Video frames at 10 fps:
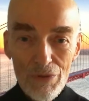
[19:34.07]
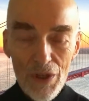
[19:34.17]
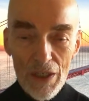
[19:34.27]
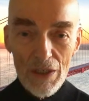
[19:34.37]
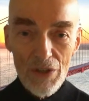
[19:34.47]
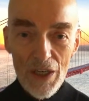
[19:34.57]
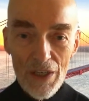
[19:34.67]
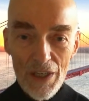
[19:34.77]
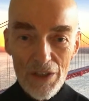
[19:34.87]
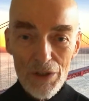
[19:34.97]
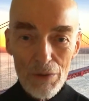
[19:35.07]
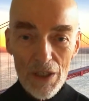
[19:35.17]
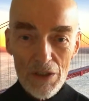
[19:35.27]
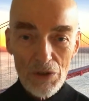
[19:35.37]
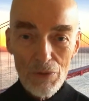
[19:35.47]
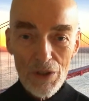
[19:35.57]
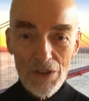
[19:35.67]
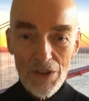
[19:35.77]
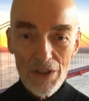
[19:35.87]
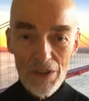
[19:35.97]
that anthrax
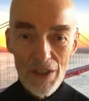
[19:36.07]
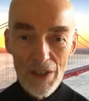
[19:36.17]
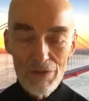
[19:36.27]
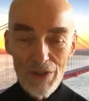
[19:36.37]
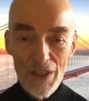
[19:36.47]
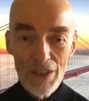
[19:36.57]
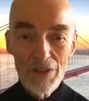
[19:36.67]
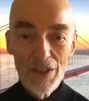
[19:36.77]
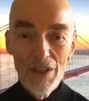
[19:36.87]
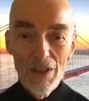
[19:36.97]
was that they had found,